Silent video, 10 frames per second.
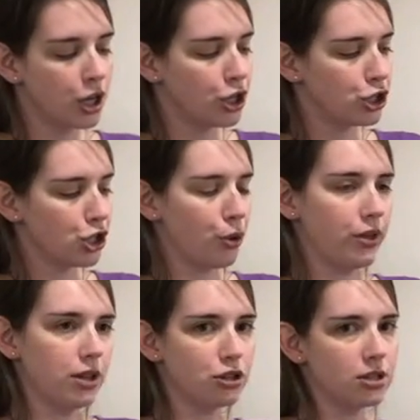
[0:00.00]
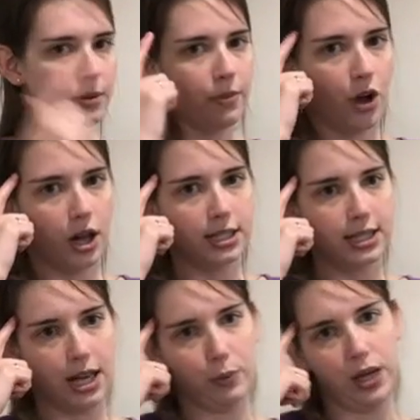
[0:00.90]
So these are some thoughts
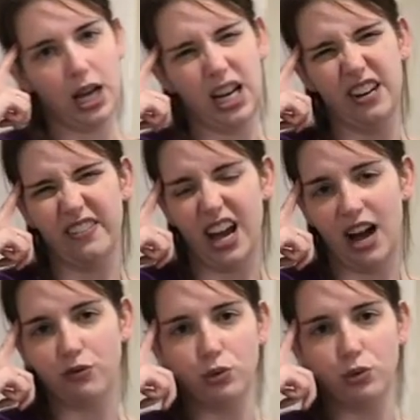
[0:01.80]
that we kind of have